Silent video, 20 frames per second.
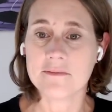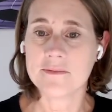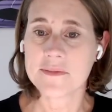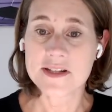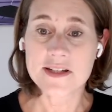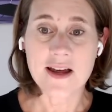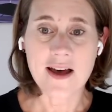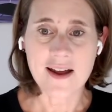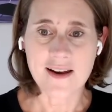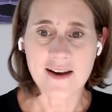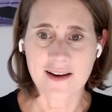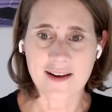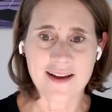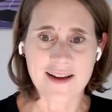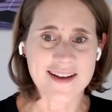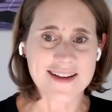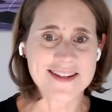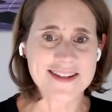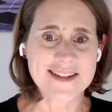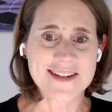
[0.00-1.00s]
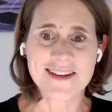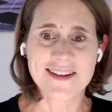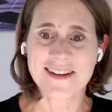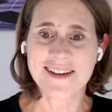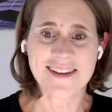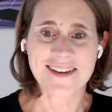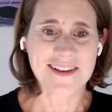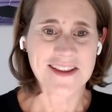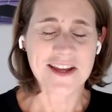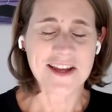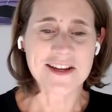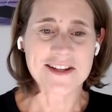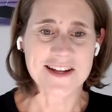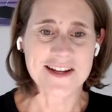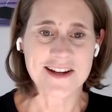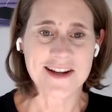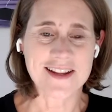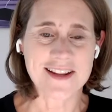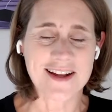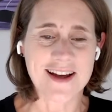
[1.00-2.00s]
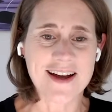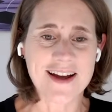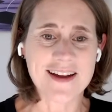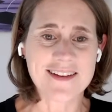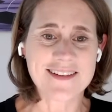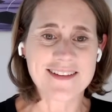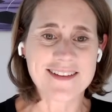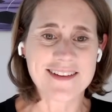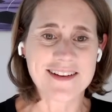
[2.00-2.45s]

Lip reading: satellites, things like that.